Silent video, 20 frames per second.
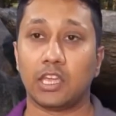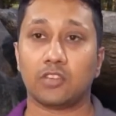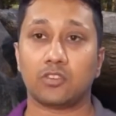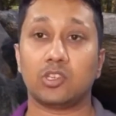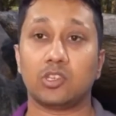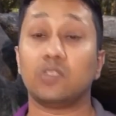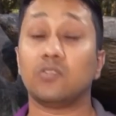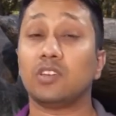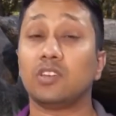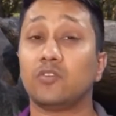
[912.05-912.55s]
So
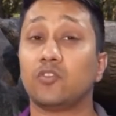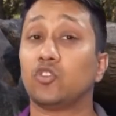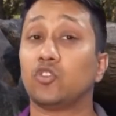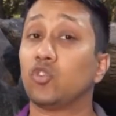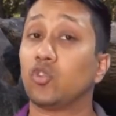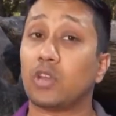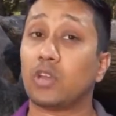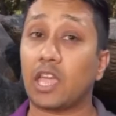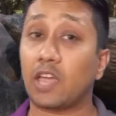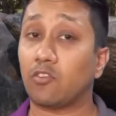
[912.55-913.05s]
even if you
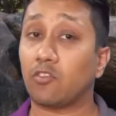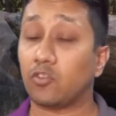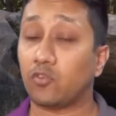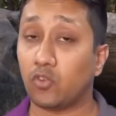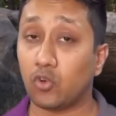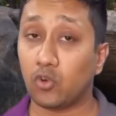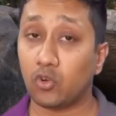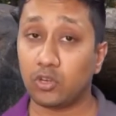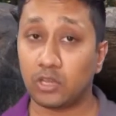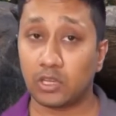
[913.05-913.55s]
don't have a
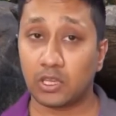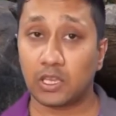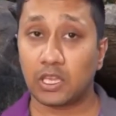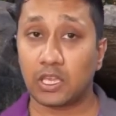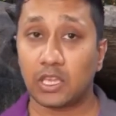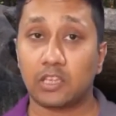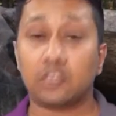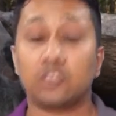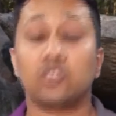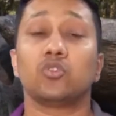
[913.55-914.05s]
phone,
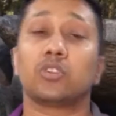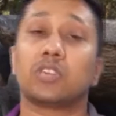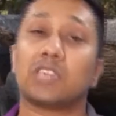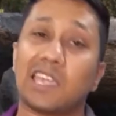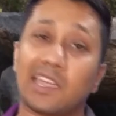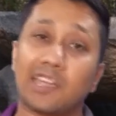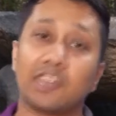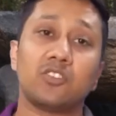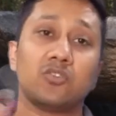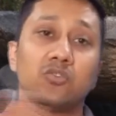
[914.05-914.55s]
you
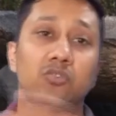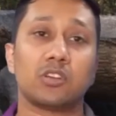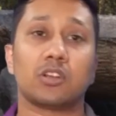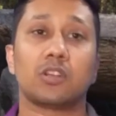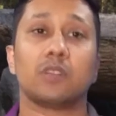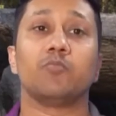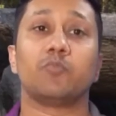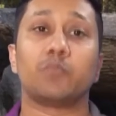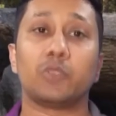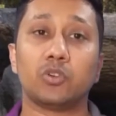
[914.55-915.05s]
can use a
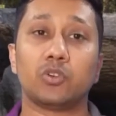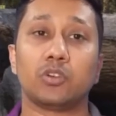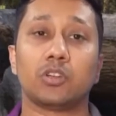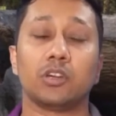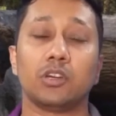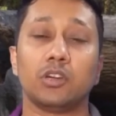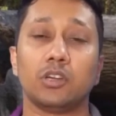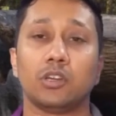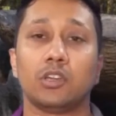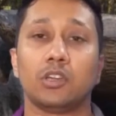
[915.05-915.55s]

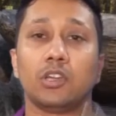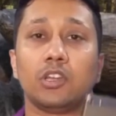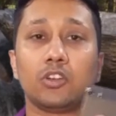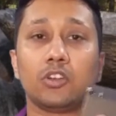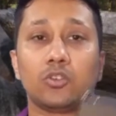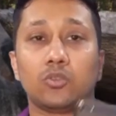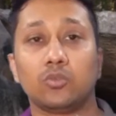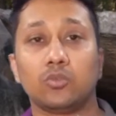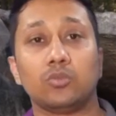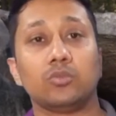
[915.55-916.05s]
computer
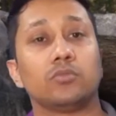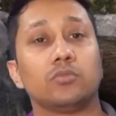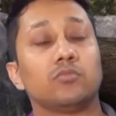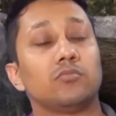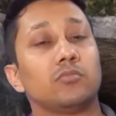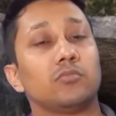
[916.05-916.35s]
to